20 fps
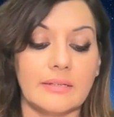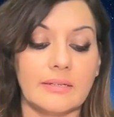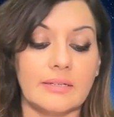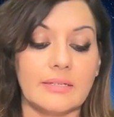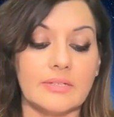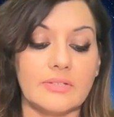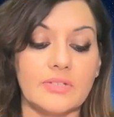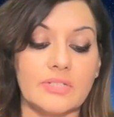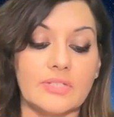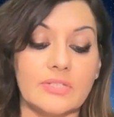
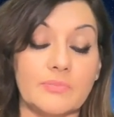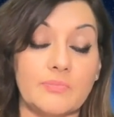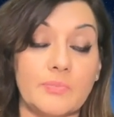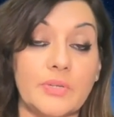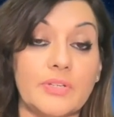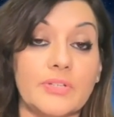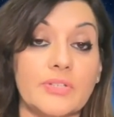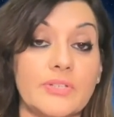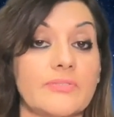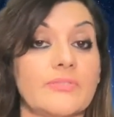it's just
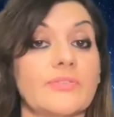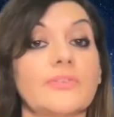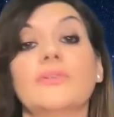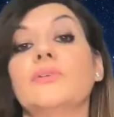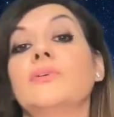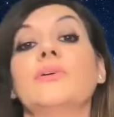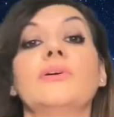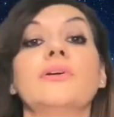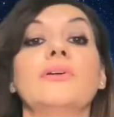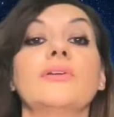
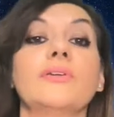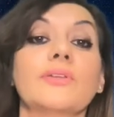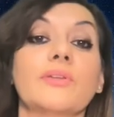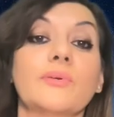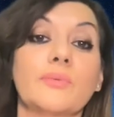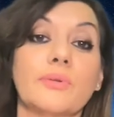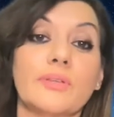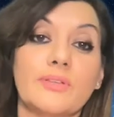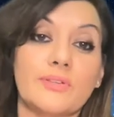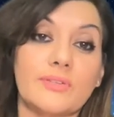beautiful,
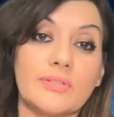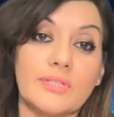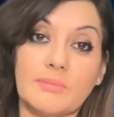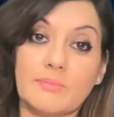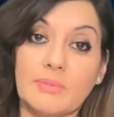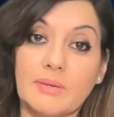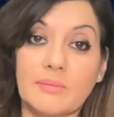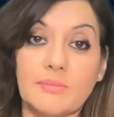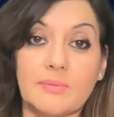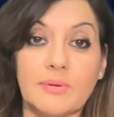when you see
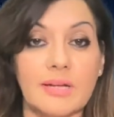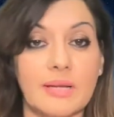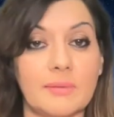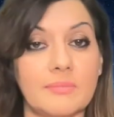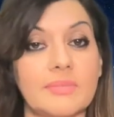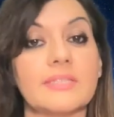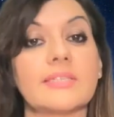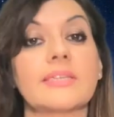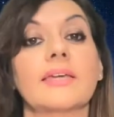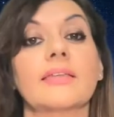people
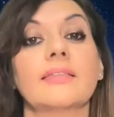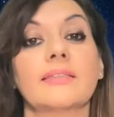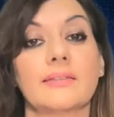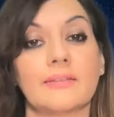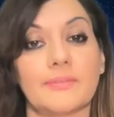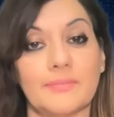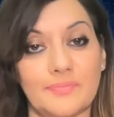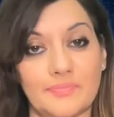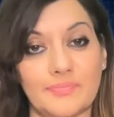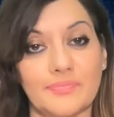come
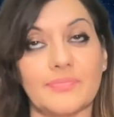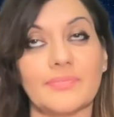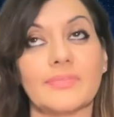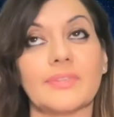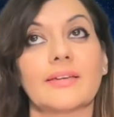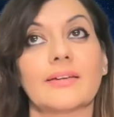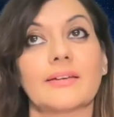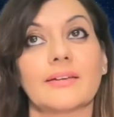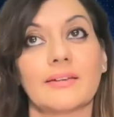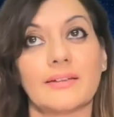together,
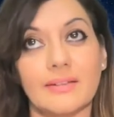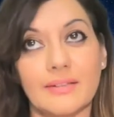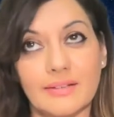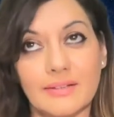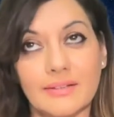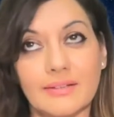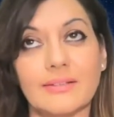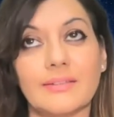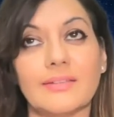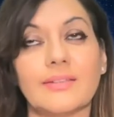
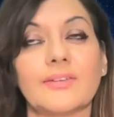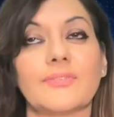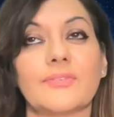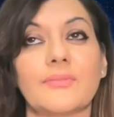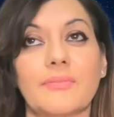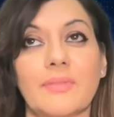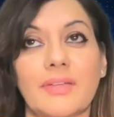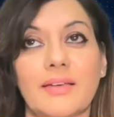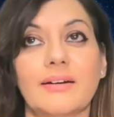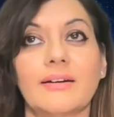and
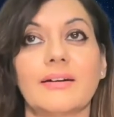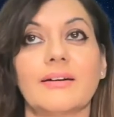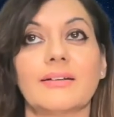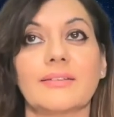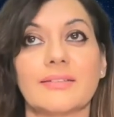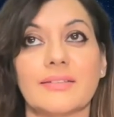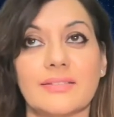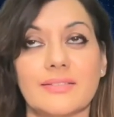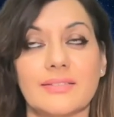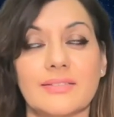from the
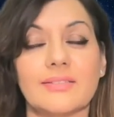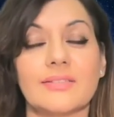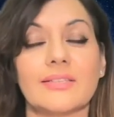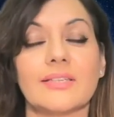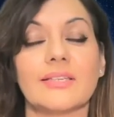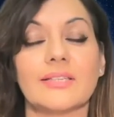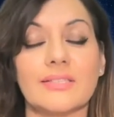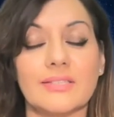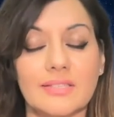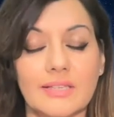heart.
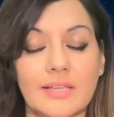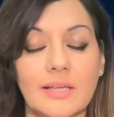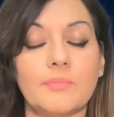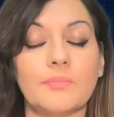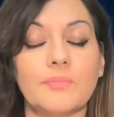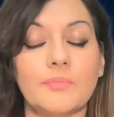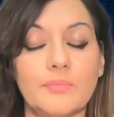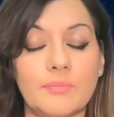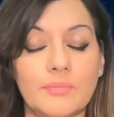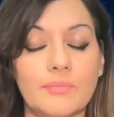It's
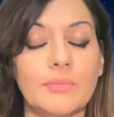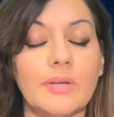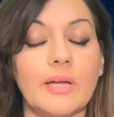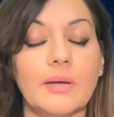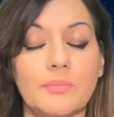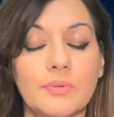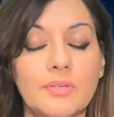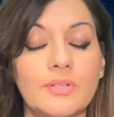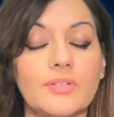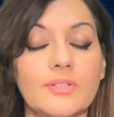a
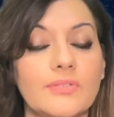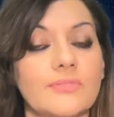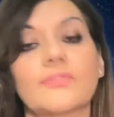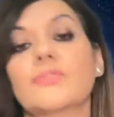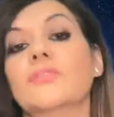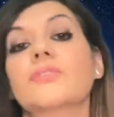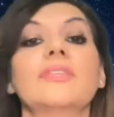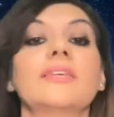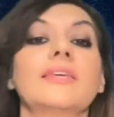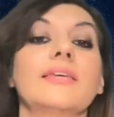
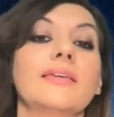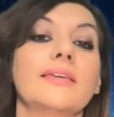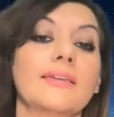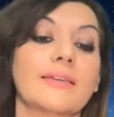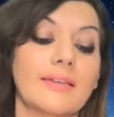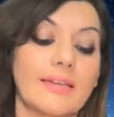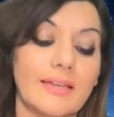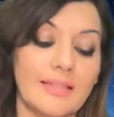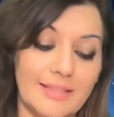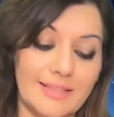beautiful
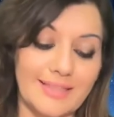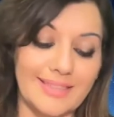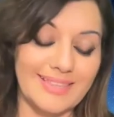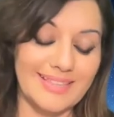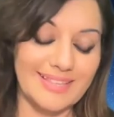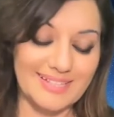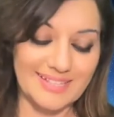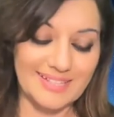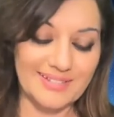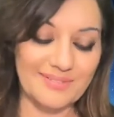thing, and
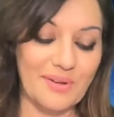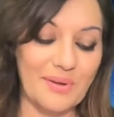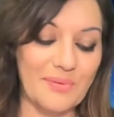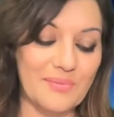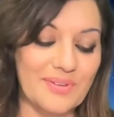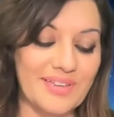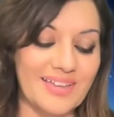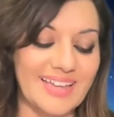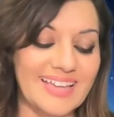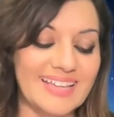this is where
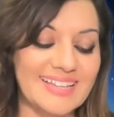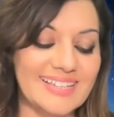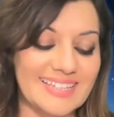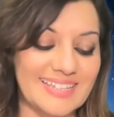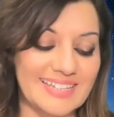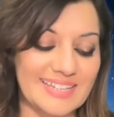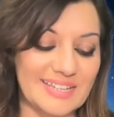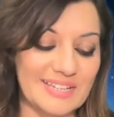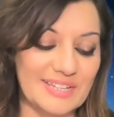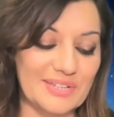we are
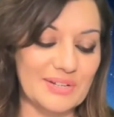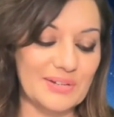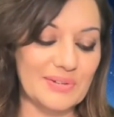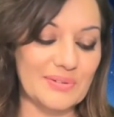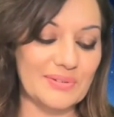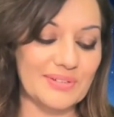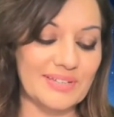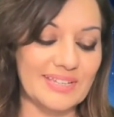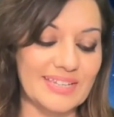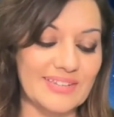heading. And
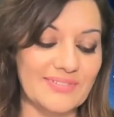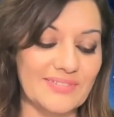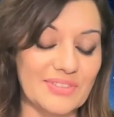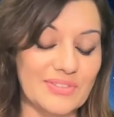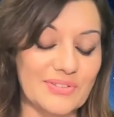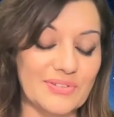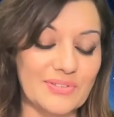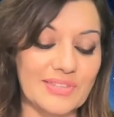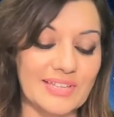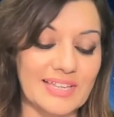even
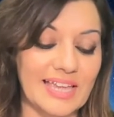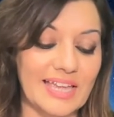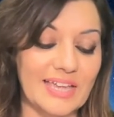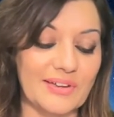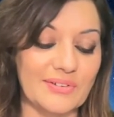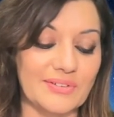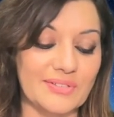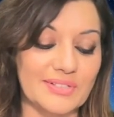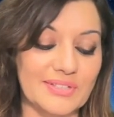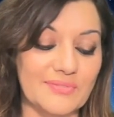through the
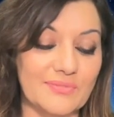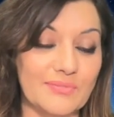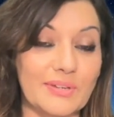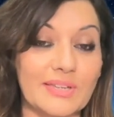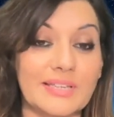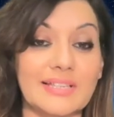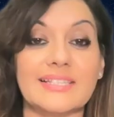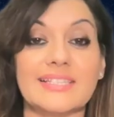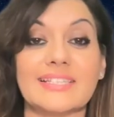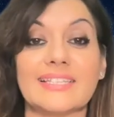chaos, if we
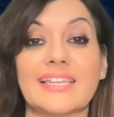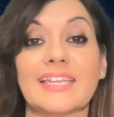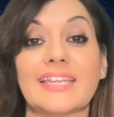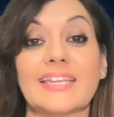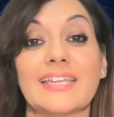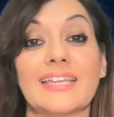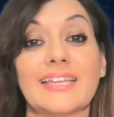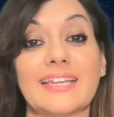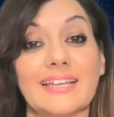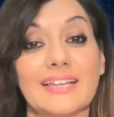can stay
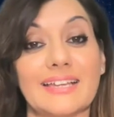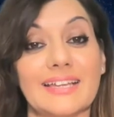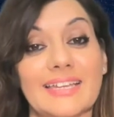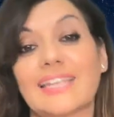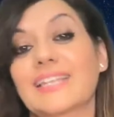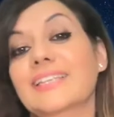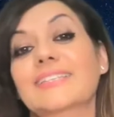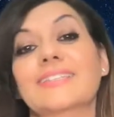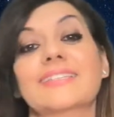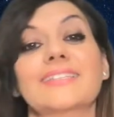
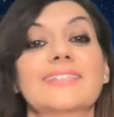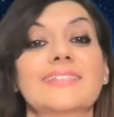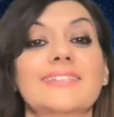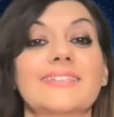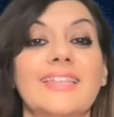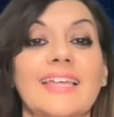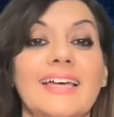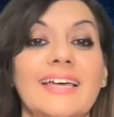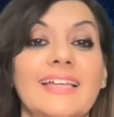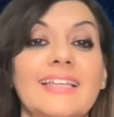connected to
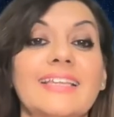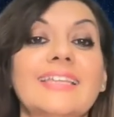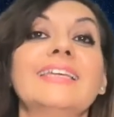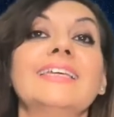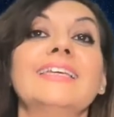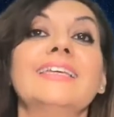that.